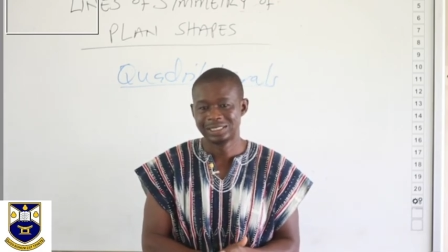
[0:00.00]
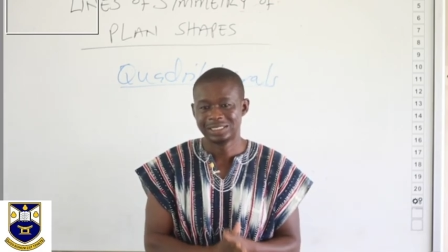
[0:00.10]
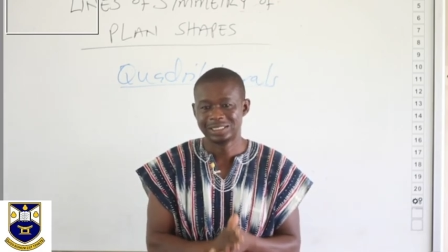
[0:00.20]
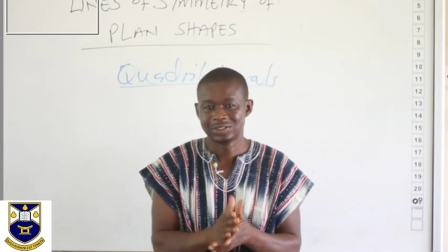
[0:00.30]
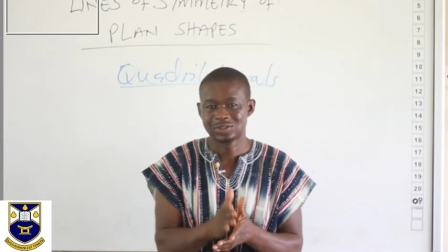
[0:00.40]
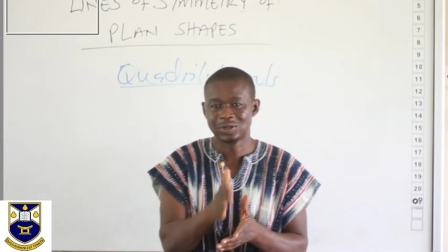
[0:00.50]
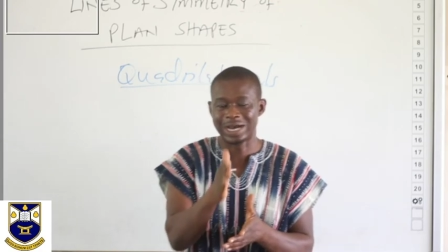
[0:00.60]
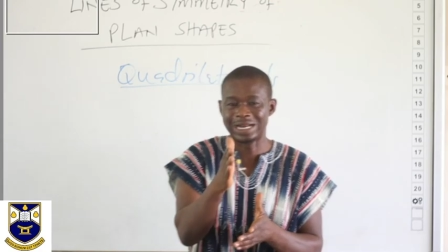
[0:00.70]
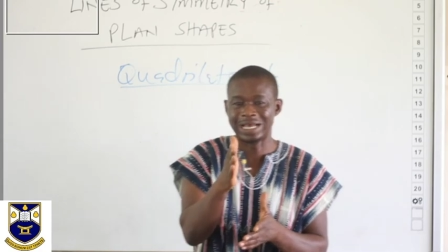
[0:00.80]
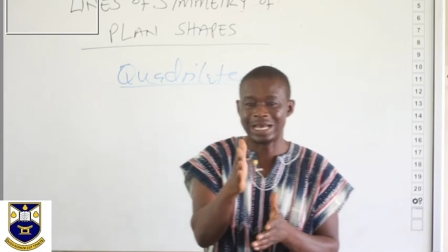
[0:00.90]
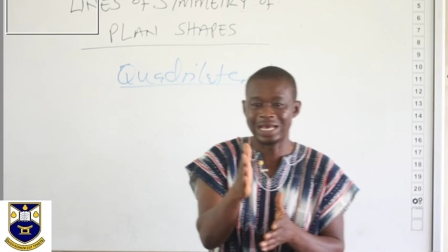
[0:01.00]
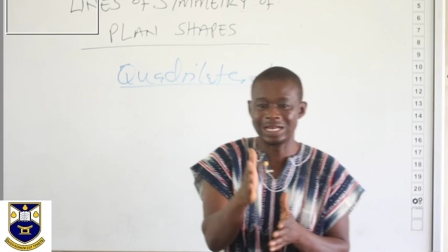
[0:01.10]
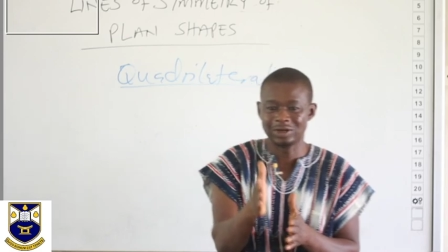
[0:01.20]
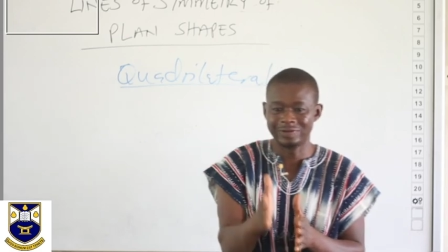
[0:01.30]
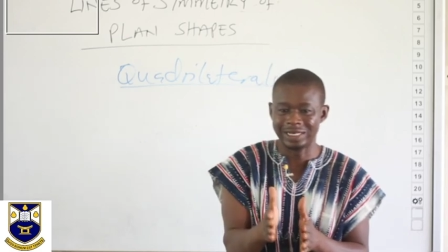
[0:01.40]
So at the end
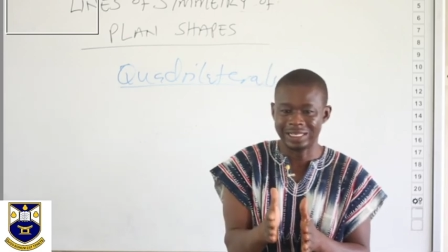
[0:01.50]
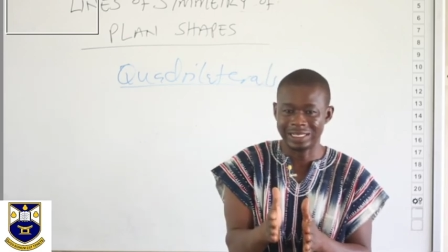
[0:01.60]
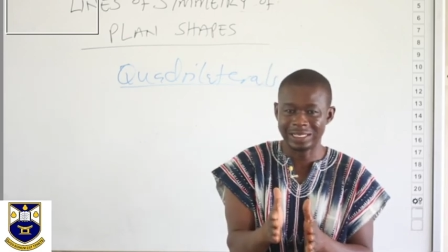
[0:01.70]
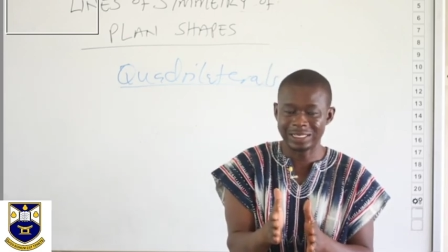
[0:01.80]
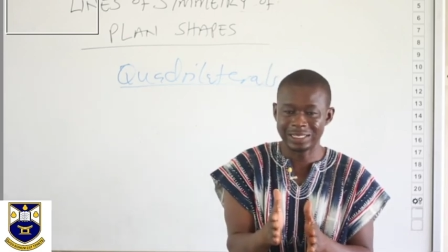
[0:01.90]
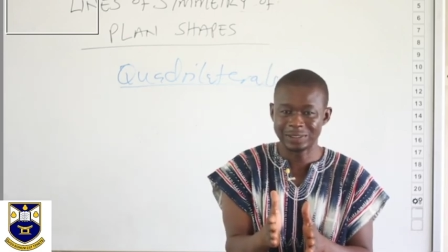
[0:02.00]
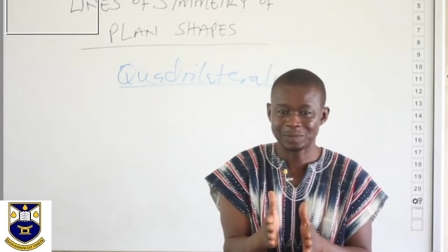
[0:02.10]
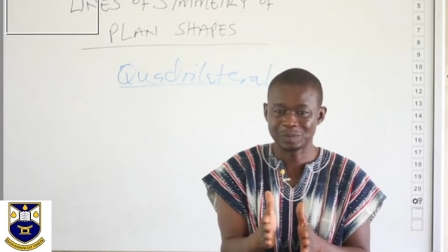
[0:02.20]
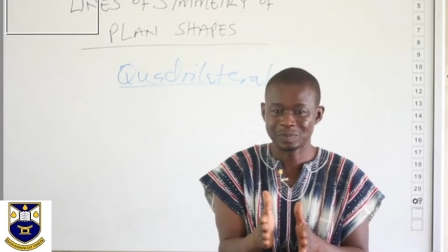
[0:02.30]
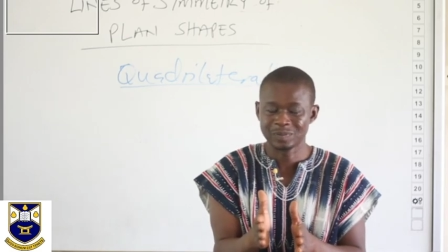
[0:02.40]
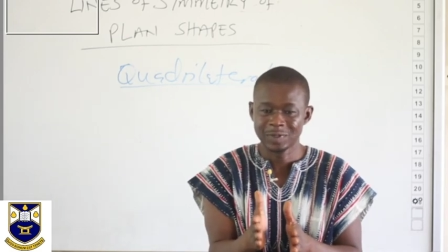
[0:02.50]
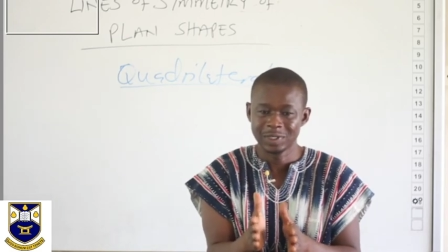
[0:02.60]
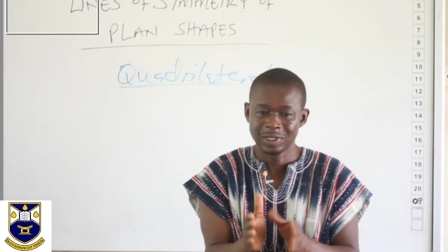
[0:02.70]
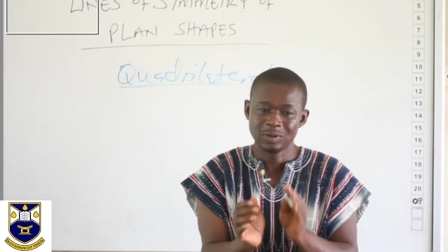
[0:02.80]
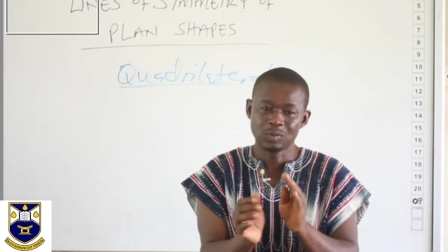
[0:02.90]
of the day,
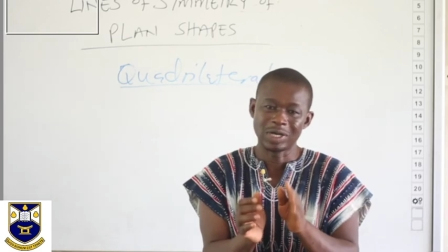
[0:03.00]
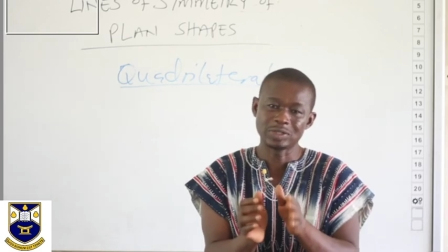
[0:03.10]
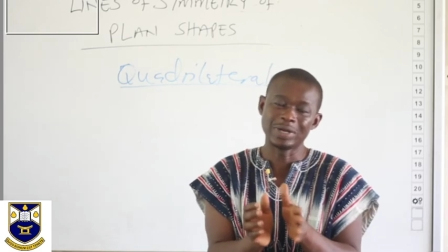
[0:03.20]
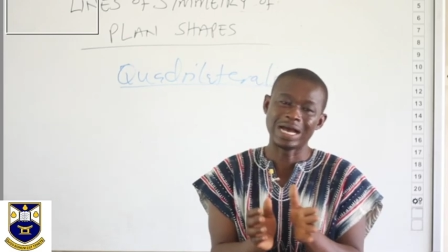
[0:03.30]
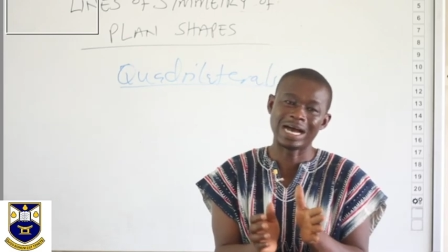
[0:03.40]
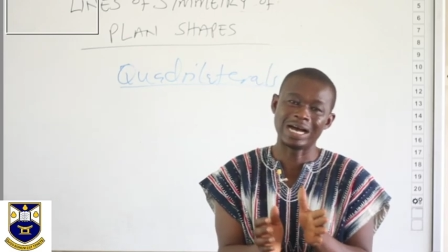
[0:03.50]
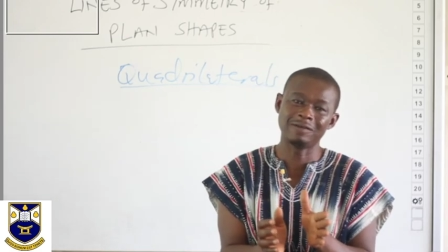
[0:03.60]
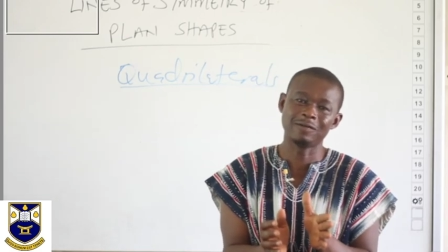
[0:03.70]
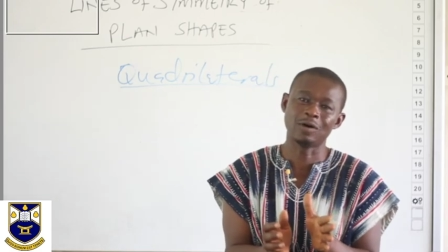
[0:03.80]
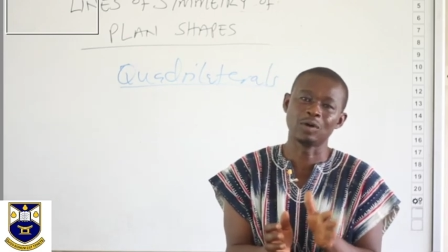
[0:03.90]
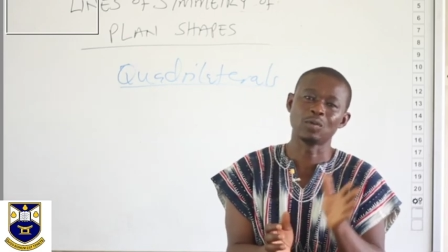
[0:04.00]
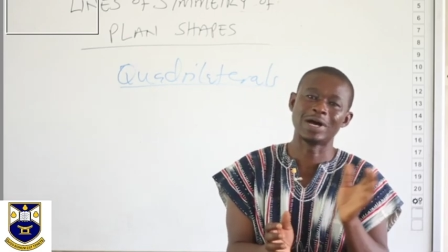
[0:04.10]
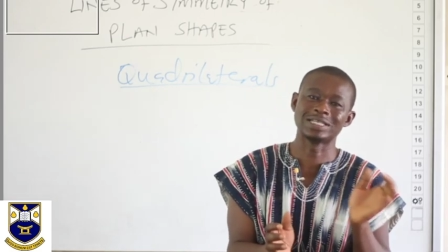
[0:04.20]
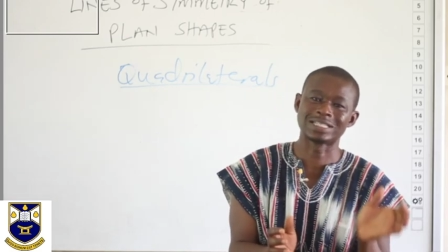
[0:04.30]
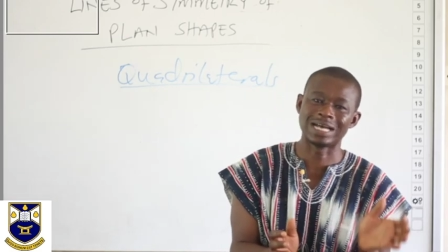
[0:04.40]
what we have on
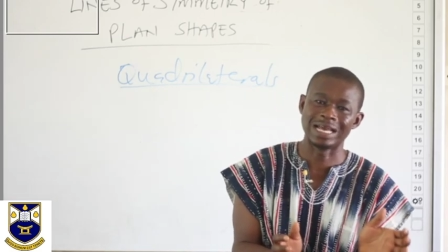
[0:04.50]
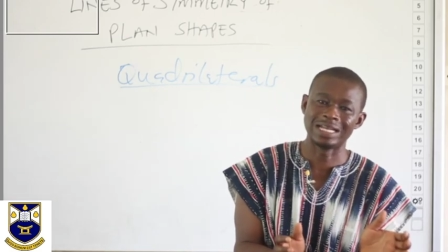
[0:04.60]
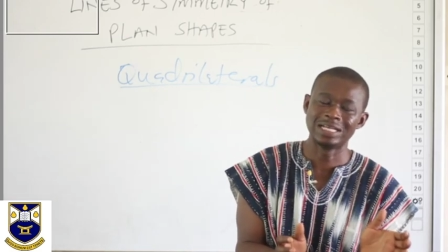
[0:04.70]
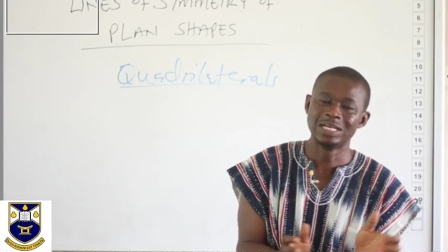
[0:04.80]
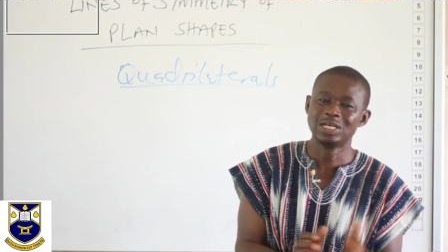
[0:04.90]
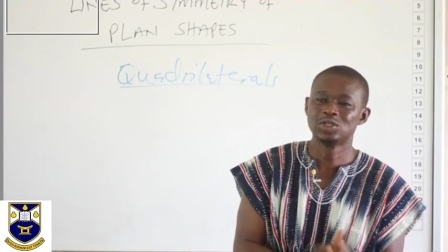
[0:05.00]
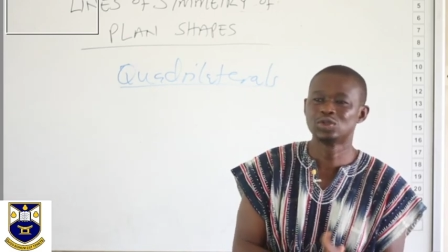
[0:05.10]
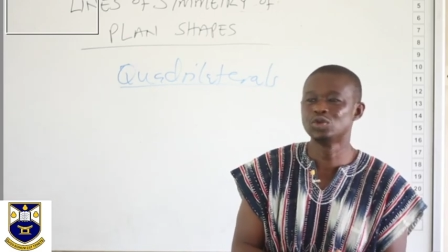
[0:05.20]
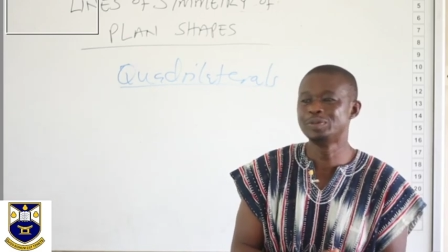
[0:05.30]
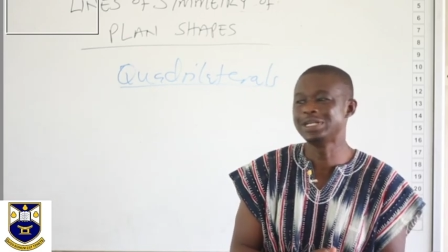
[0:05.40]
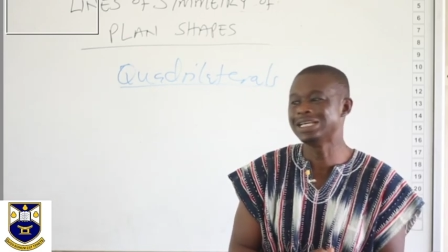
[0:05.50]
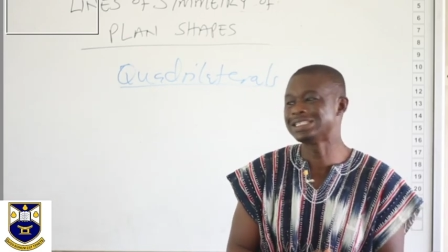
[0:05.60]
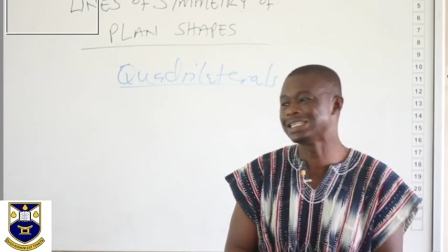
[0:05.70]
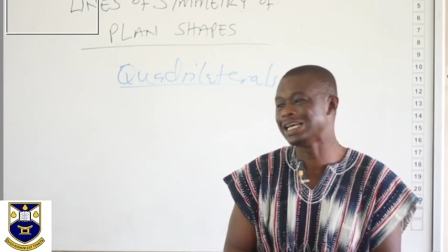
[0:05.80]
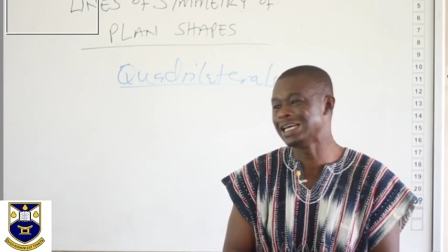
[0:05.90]
one side should be the
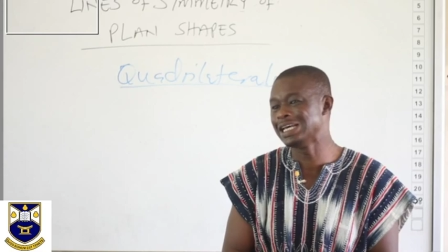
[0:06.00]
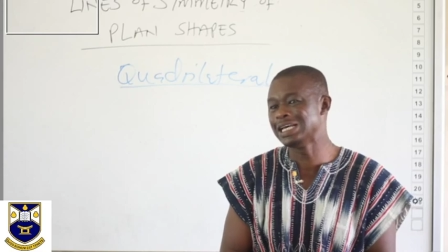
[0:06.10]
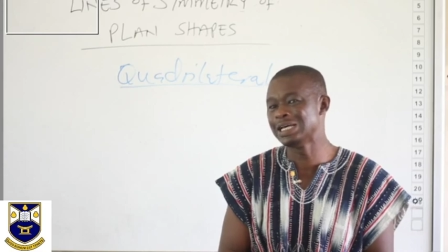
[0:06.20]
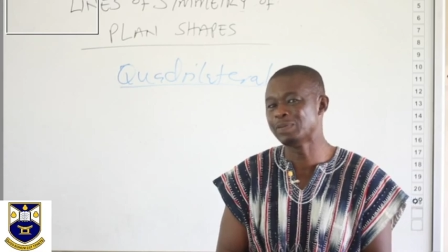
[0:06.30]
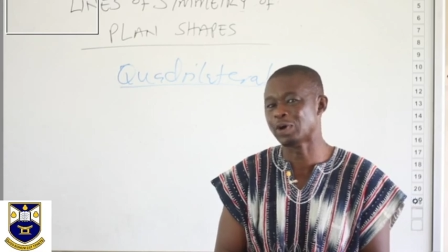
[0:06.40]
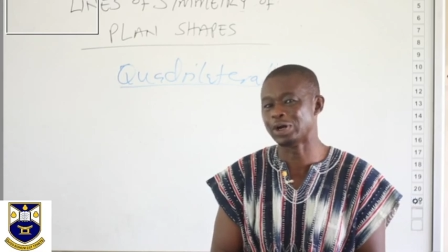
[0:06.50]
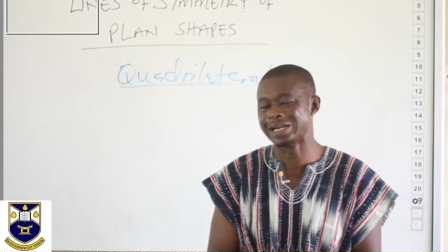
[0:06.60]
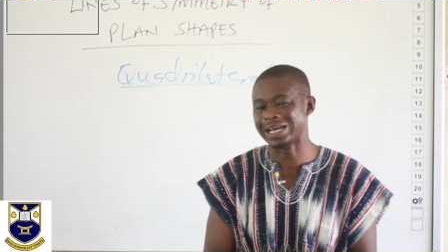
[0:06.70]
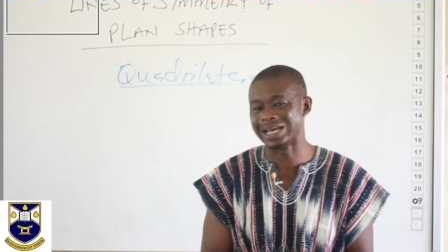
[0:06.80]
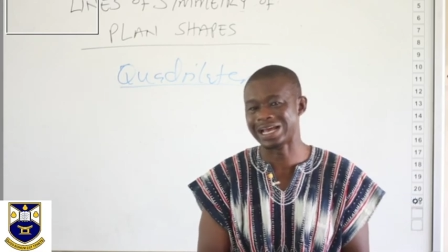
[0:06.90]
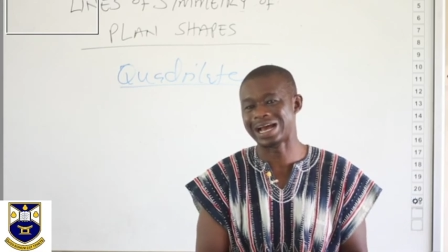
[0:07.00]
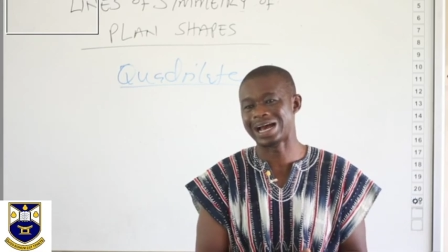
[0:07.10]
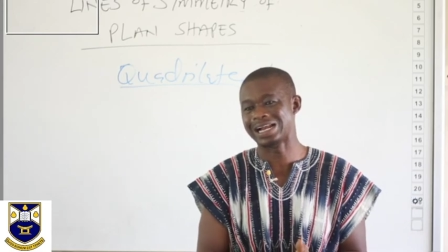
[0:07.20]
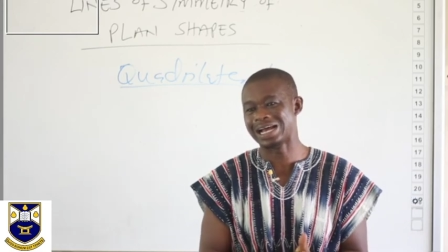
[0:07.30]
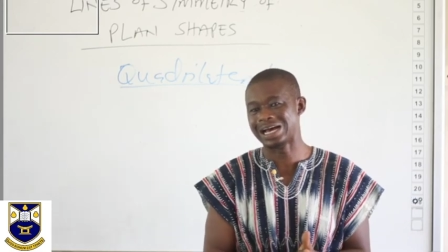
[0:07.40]
same on the
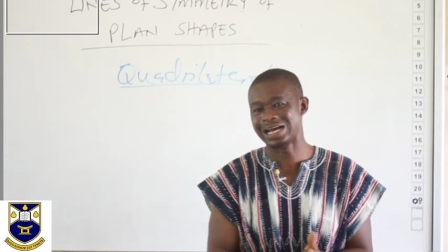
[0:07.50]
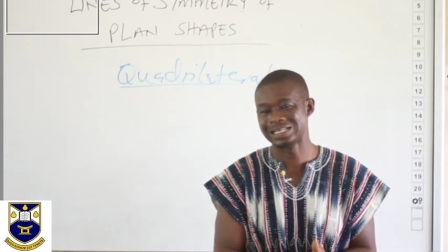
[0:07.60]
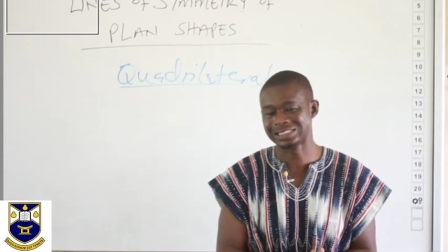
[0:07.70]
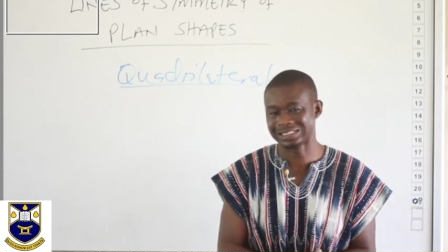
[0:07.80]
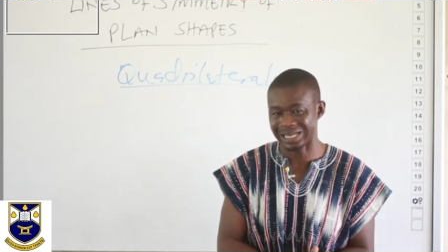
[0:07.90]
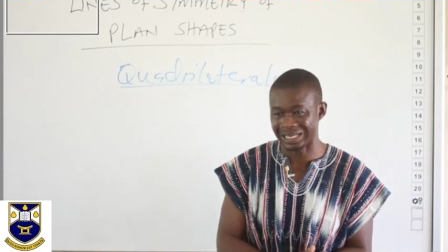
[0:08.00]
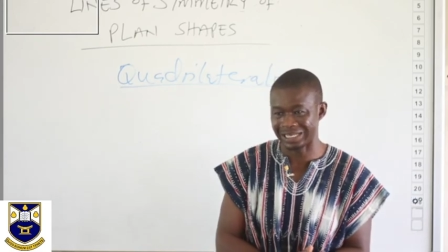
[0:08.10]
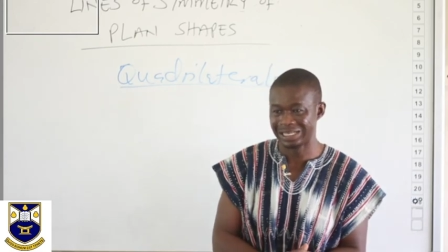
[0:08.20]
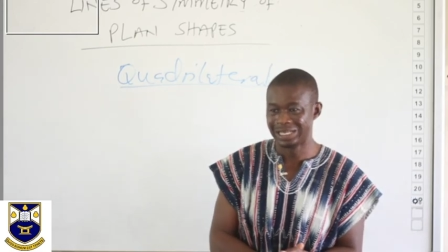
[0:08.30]
other side.